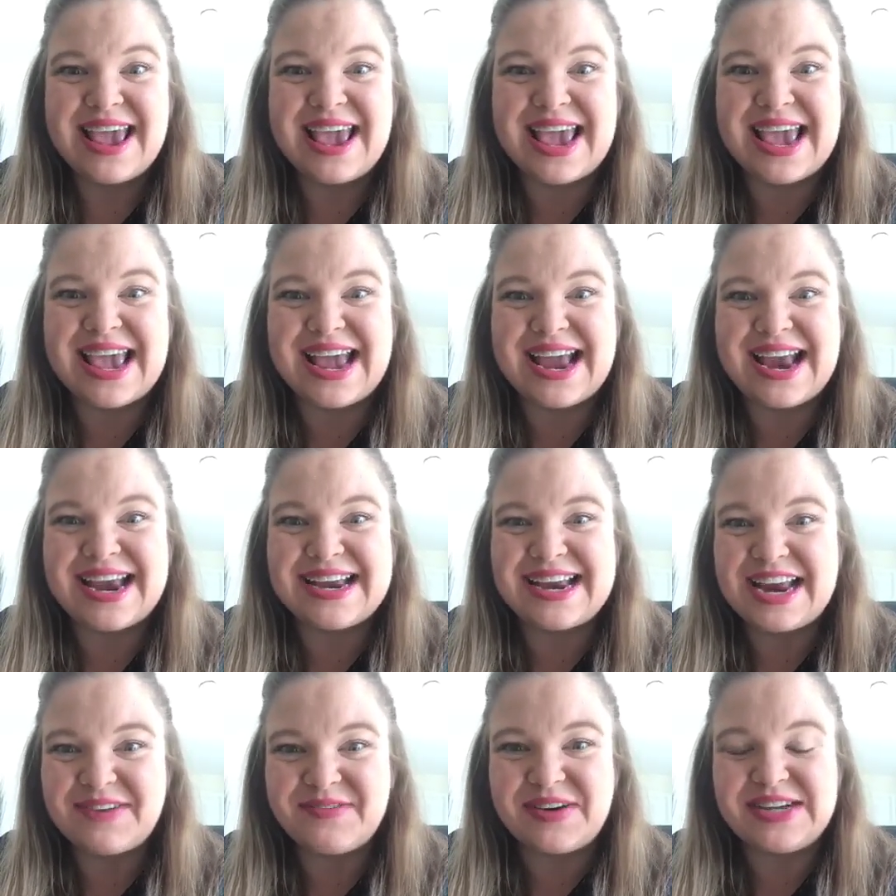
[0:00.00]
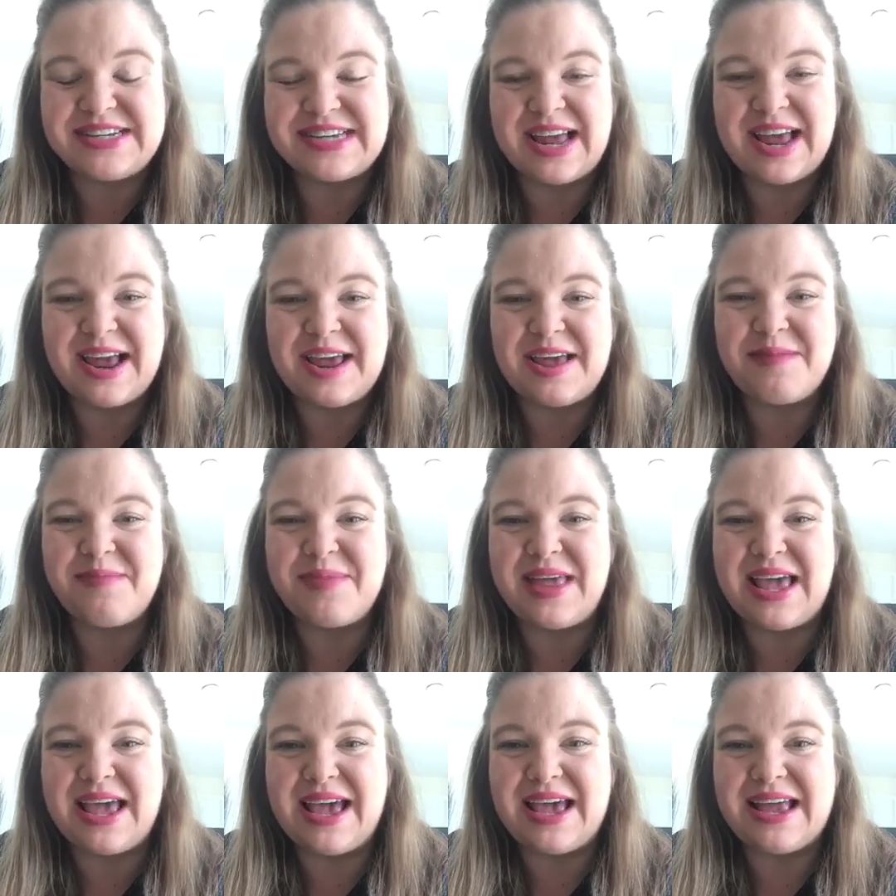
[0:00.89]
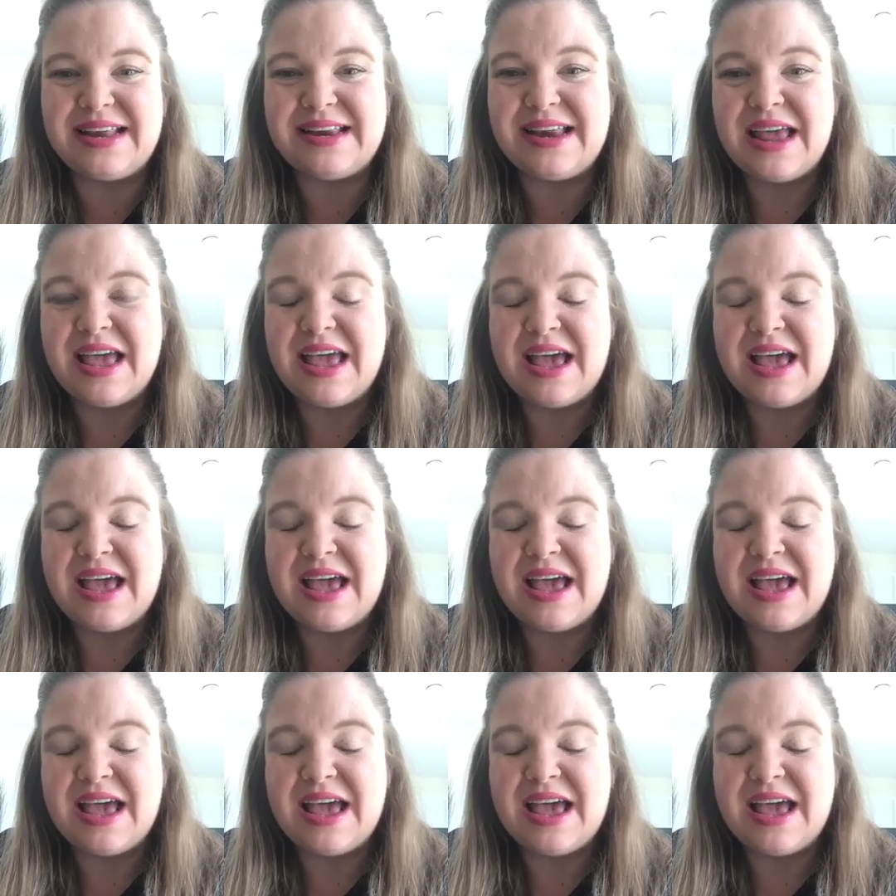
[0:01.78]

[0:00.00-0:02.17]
And every time that,